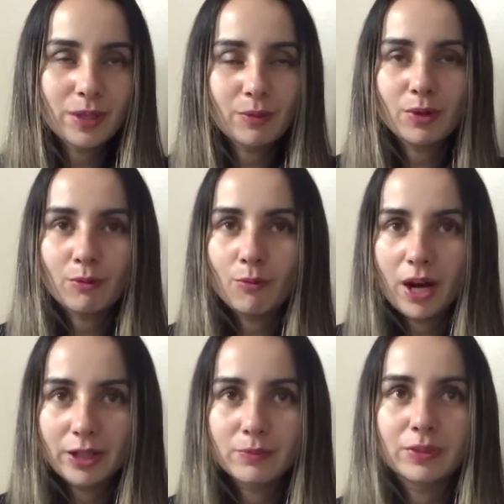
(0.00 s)
but I want a
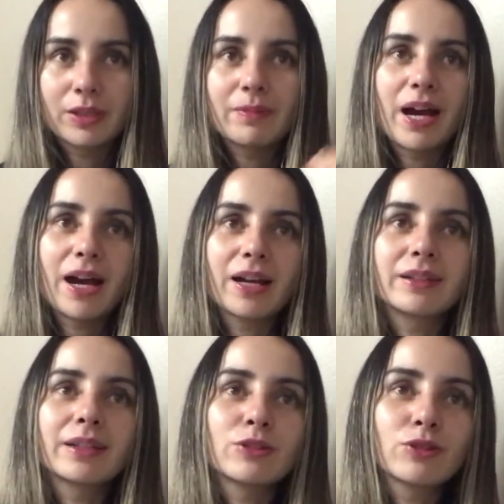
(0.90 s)
wider brim hat,
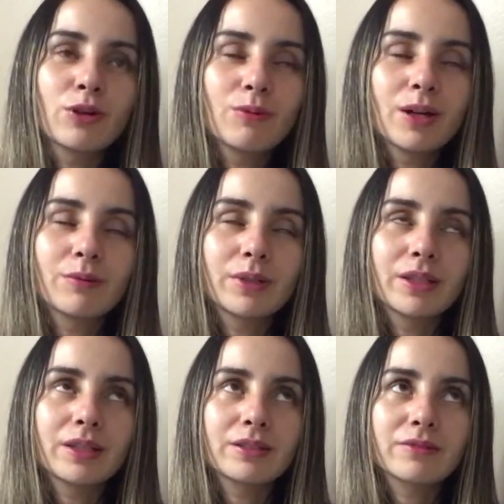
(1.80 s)
and I don't want one
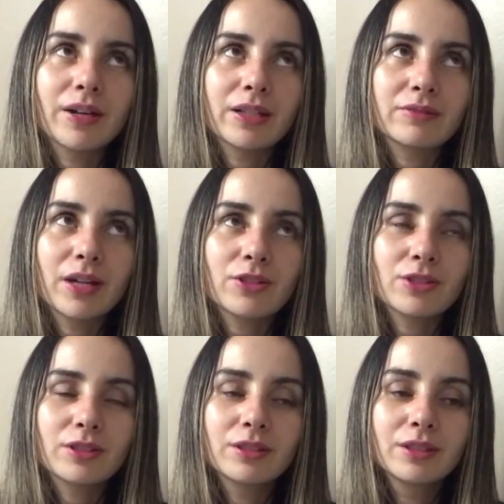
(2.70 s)
that is fast
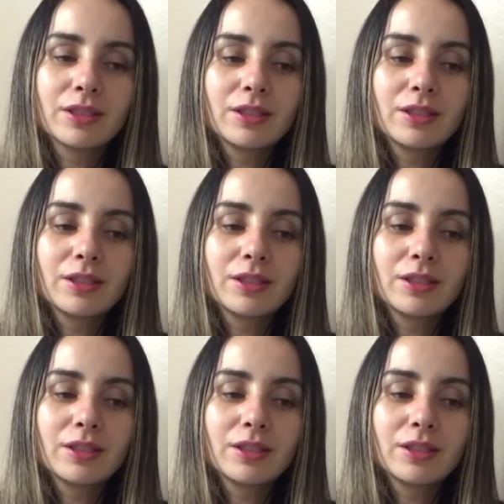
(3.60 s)
fashion.